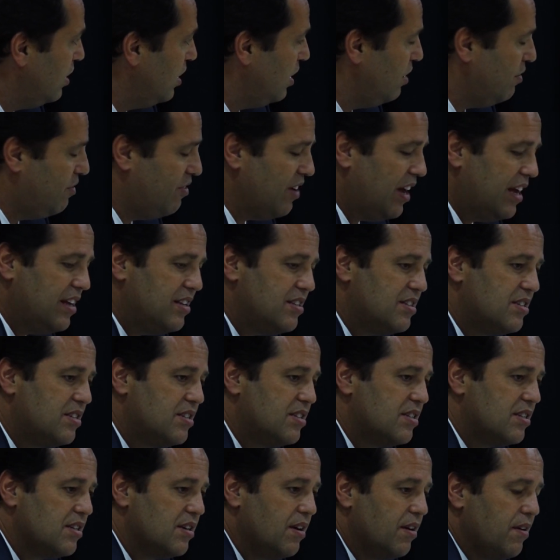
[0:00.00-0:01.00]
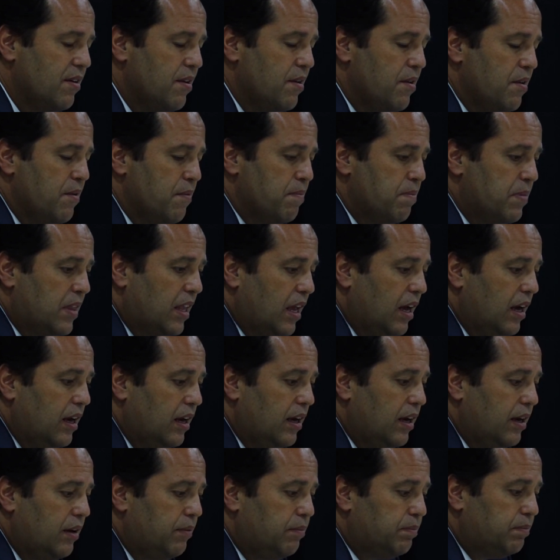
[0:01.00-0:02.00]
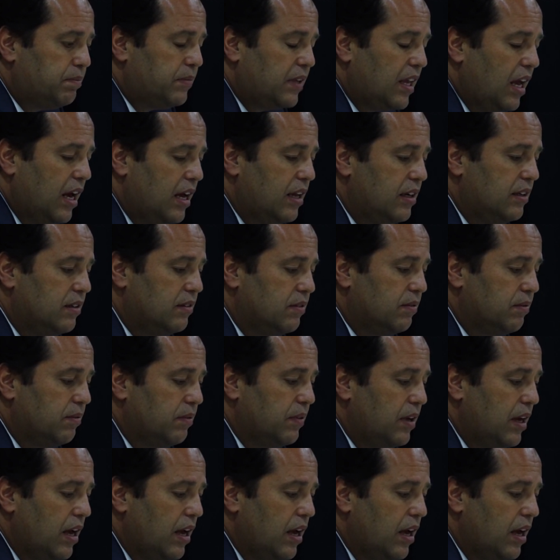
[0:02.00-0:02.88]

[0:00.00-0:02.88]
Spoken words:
events. And